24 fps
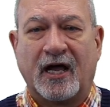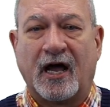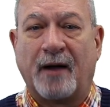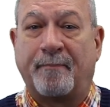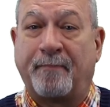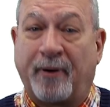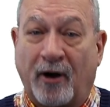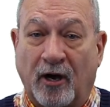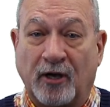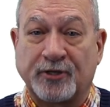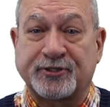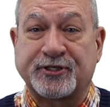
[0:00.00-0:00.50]
A
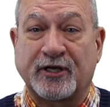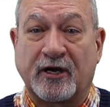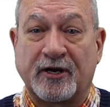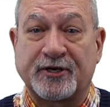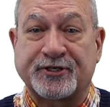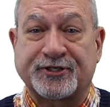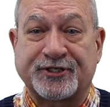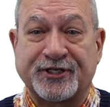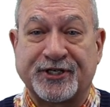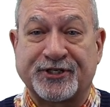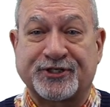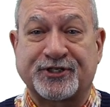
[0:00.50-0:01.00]

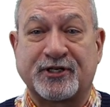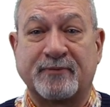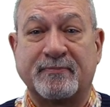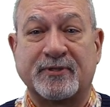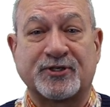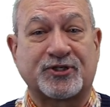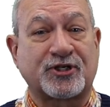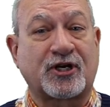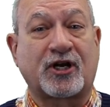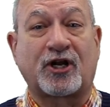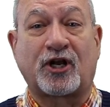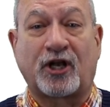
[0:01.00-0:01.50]
Pulsar system
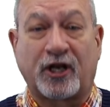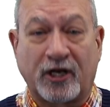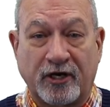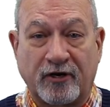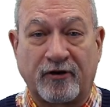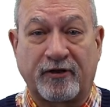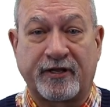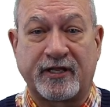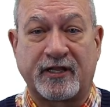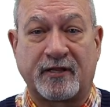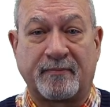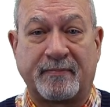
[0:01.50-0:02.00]
is
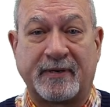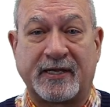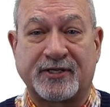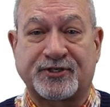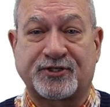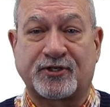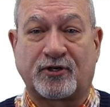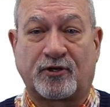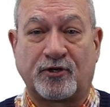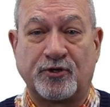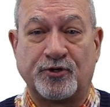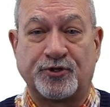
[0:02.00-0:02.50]
clearly the
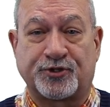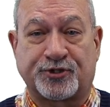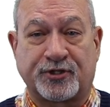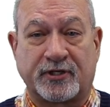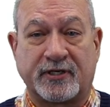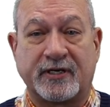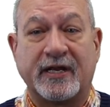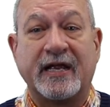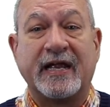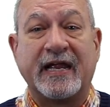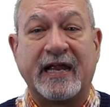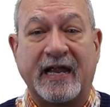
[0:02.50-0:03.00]
best
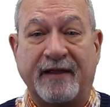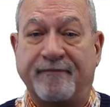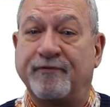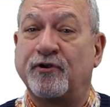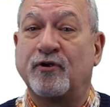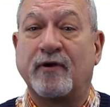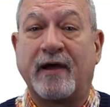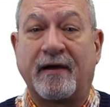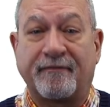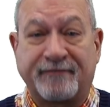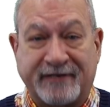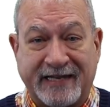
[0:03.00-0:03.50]
solution if
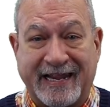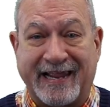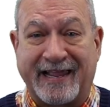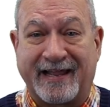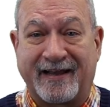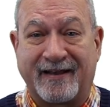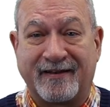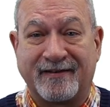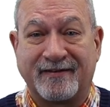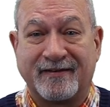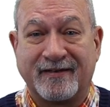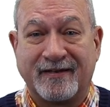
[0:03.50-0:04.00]
you have
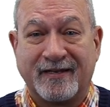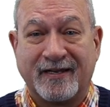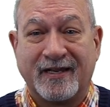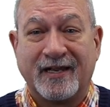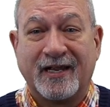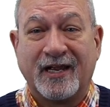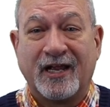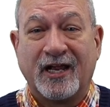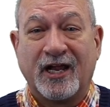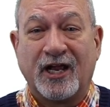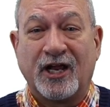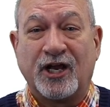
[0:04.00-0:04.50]
tannin.
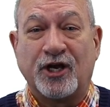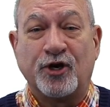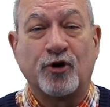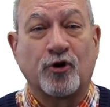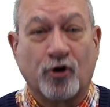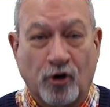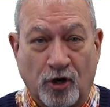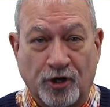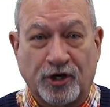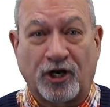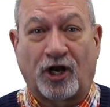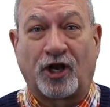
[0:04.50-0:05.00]

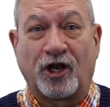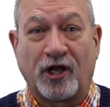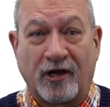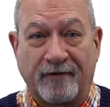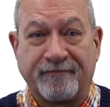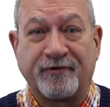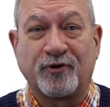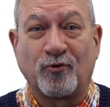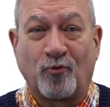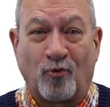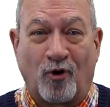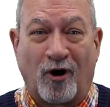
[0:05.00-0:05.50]
You're going to
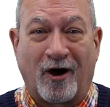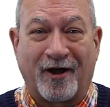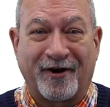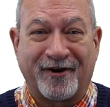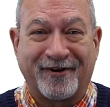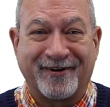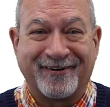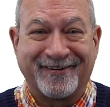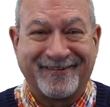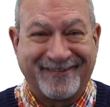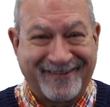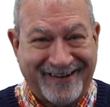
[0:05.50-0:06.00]
love your
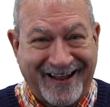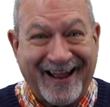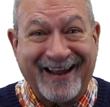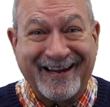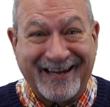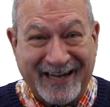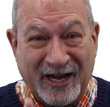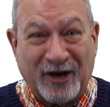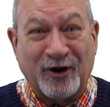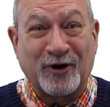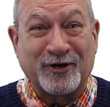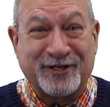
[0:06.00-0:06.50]
water, I
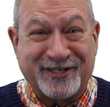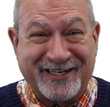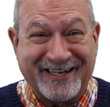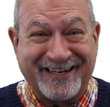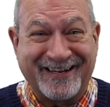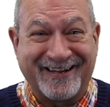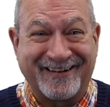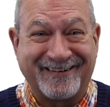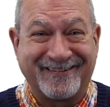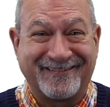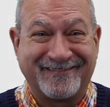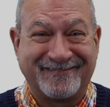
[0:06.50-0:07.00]
guarantee
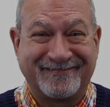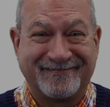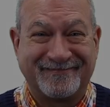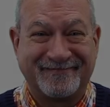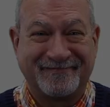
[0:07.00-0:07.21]
it.